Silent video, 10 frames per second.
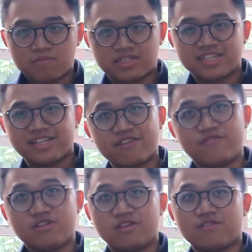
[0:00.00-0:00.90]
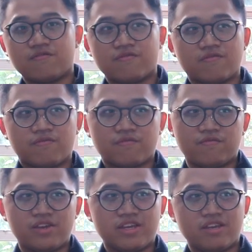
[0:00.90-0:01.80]
Besides that,
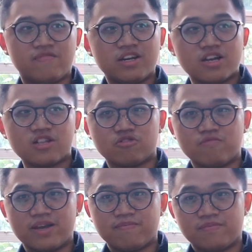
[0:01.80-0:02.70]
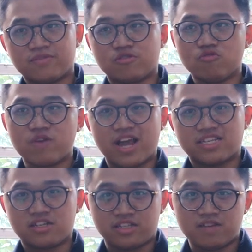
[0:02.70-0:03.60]
we learn to work
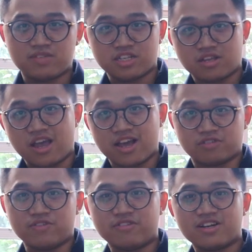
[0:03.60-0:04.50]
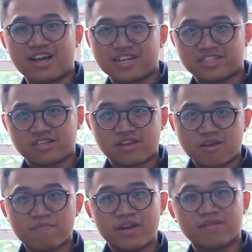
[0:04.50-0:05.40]
as a team, as we realize
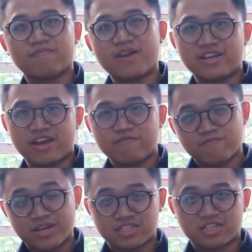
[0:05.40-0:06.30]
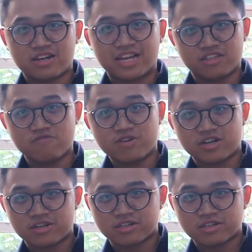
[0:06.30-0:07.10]
many hands makes lighter work.